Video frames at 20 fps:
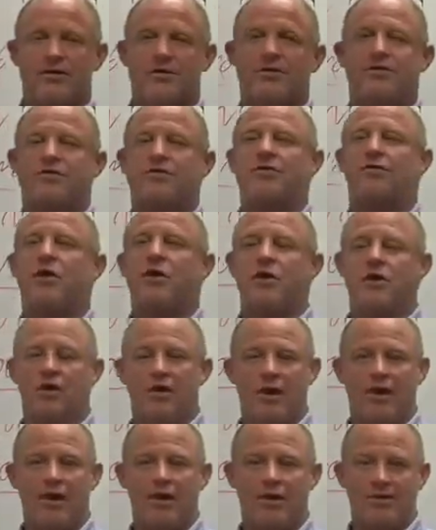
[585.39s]

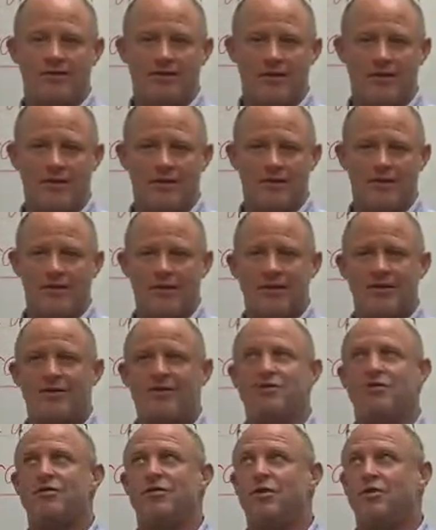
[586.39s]
so lazy,
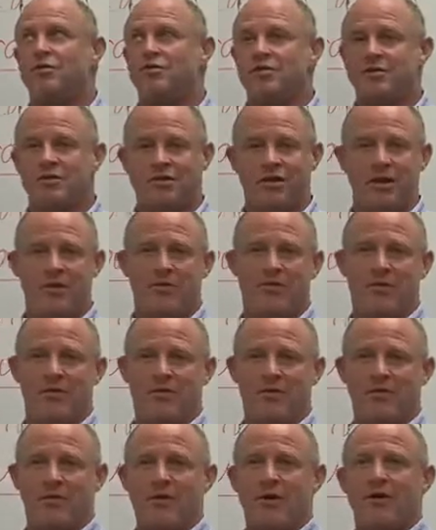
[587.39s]
so
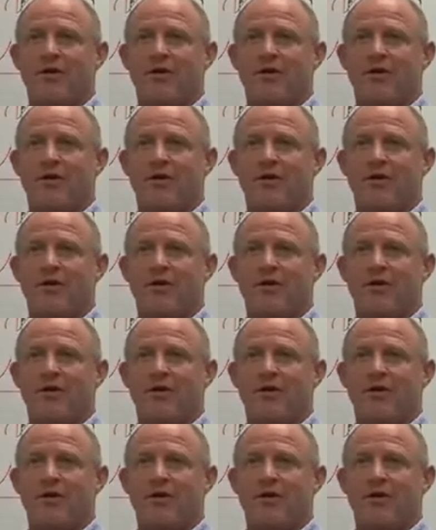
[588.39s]
simple,